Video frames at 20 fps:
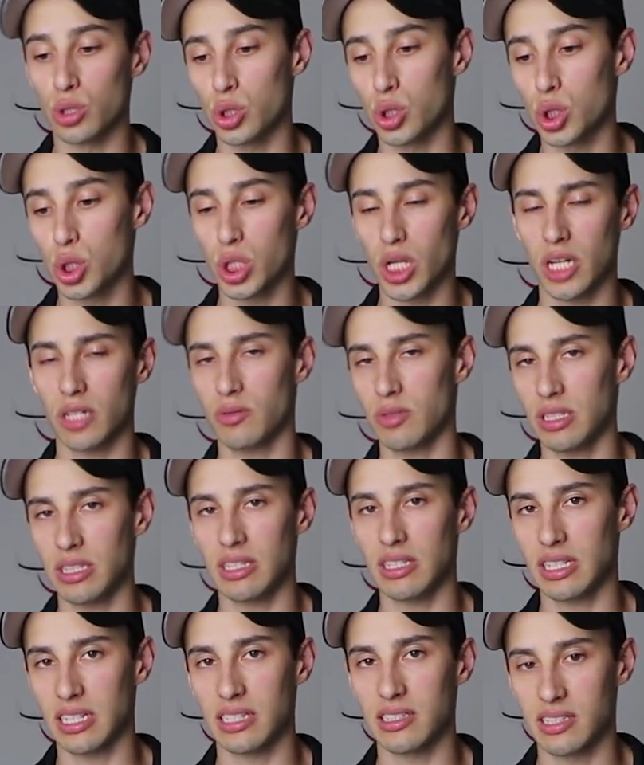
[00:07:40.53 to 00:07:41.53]
Generally,
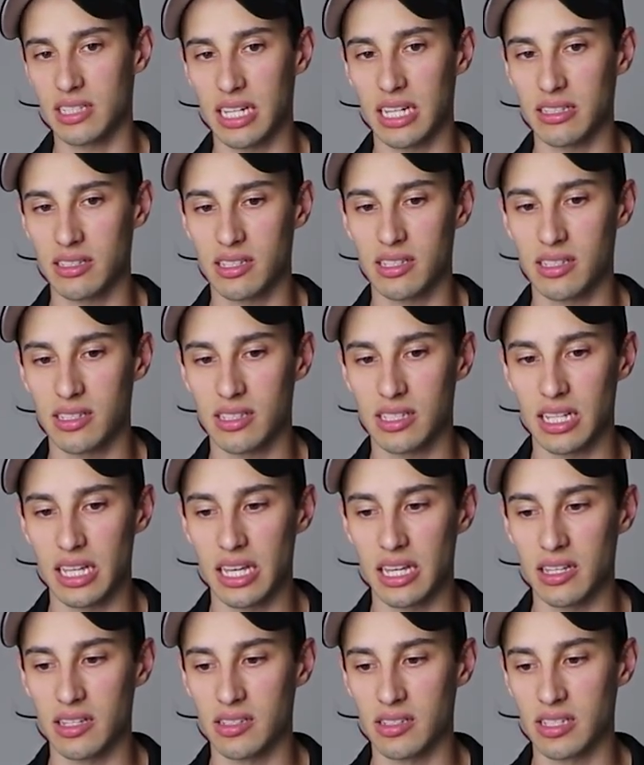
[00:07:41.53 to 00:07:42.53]
the consensus
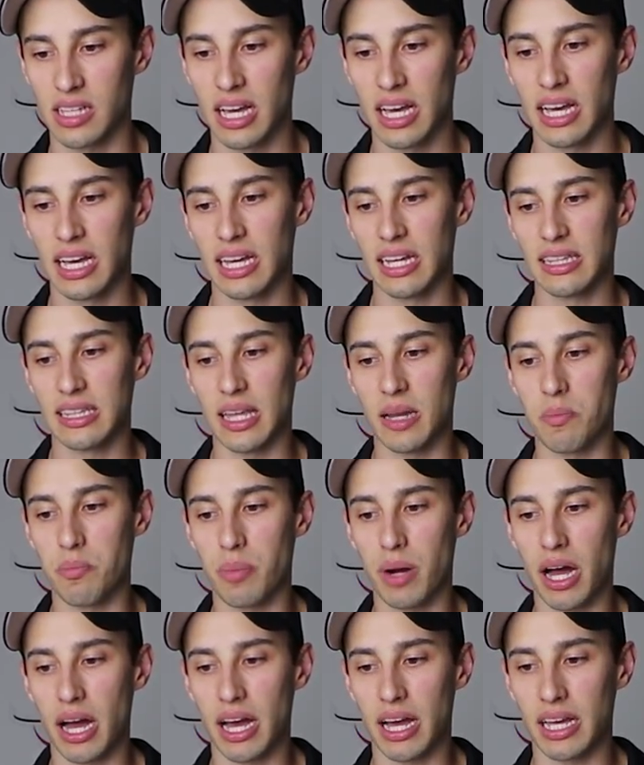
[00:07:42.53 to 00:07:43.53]
is that
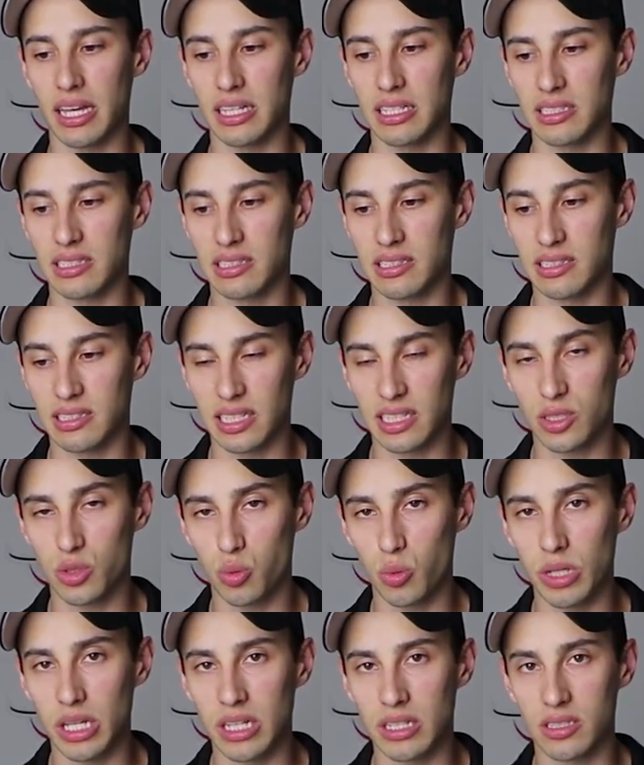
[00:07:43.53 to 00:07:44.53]
by 6
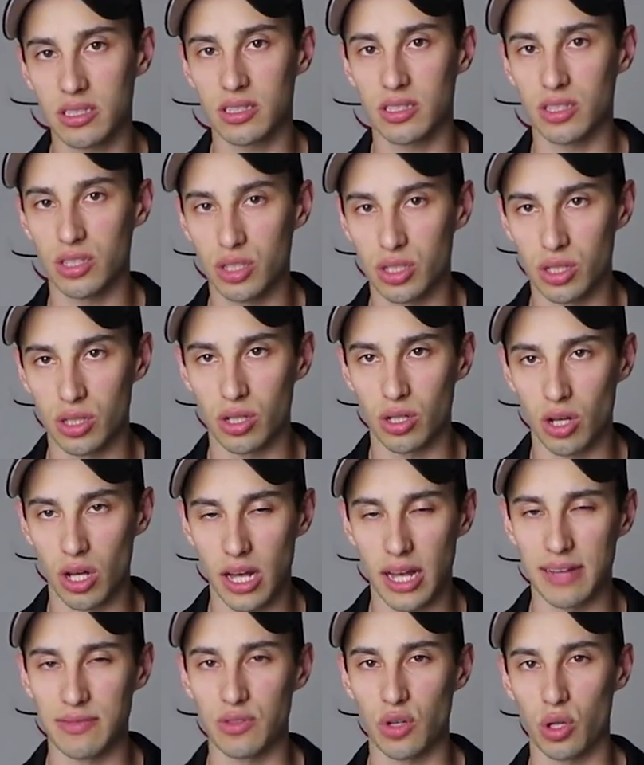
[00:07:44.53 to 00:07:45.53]
weeks,
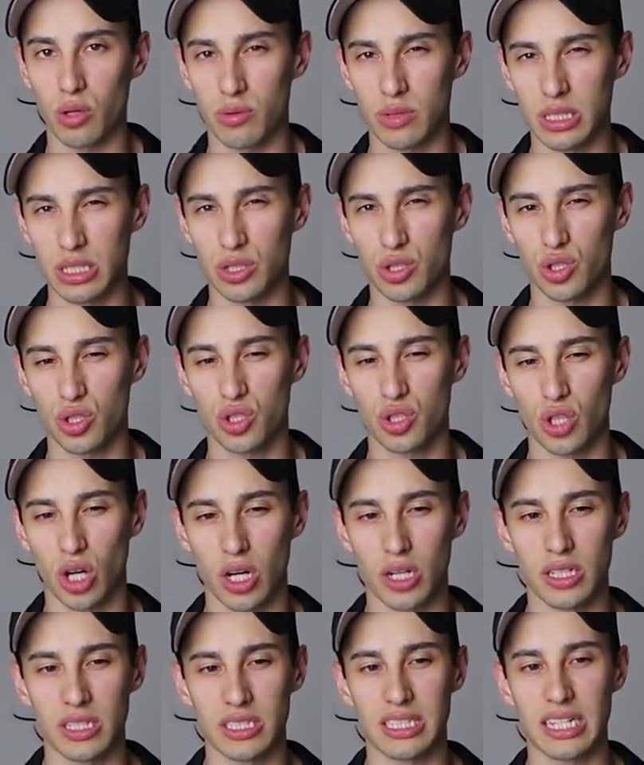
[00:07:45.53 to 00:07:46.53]
have already
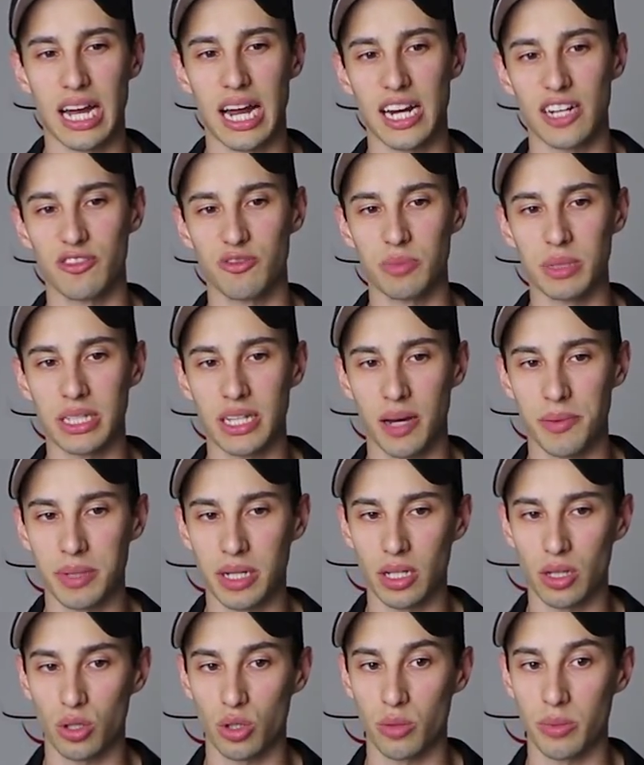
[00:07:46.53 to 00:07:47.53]
started kind of becoming
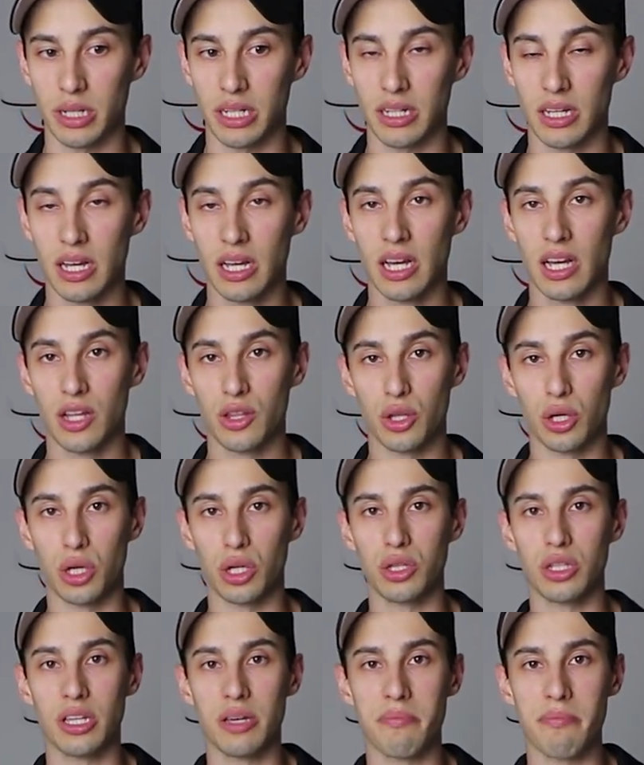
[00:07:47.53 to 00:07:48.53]
a little bit
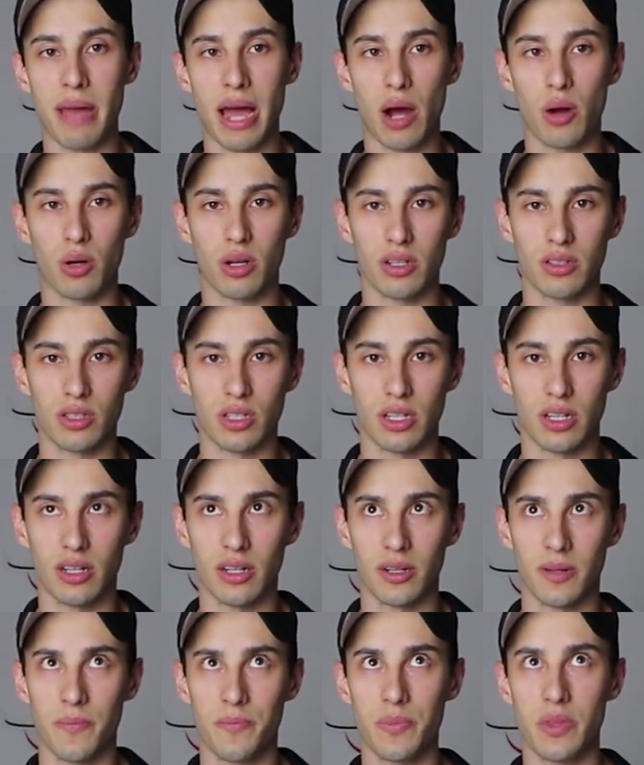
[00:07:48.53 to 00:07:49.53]
the amount
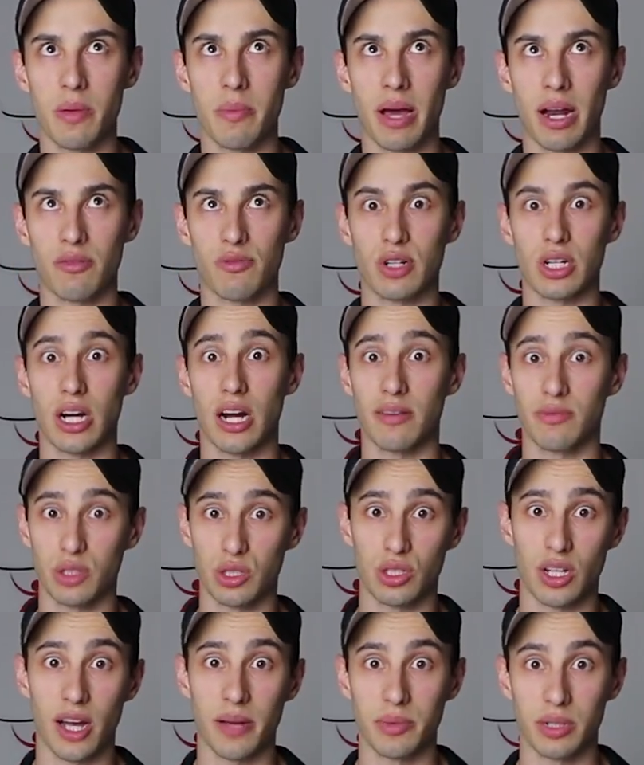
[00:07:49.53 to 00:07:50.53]
of recovery
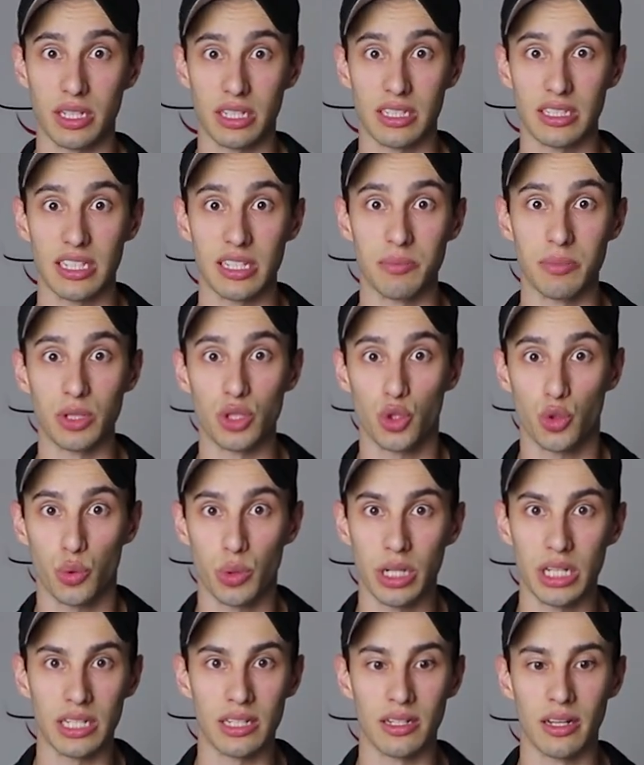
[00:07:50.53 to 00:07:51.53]
time you're going to need
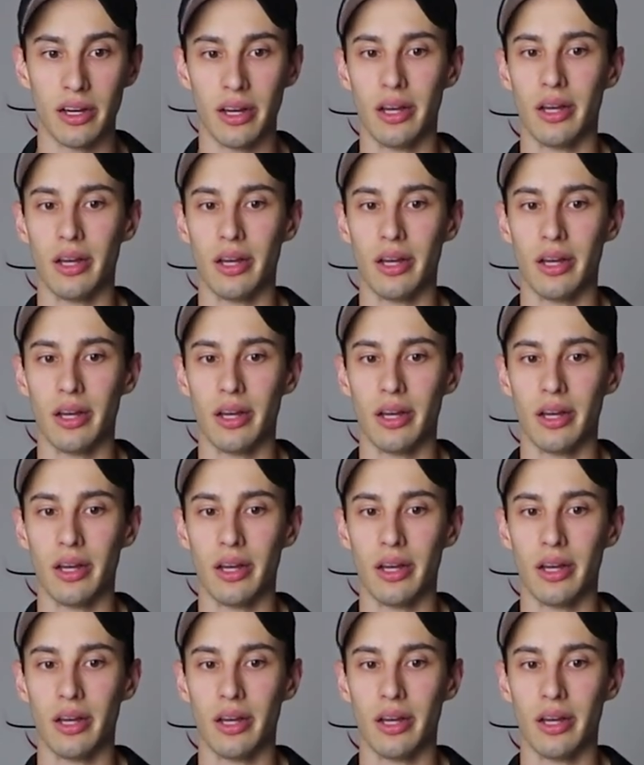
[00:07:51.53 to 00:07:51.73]
between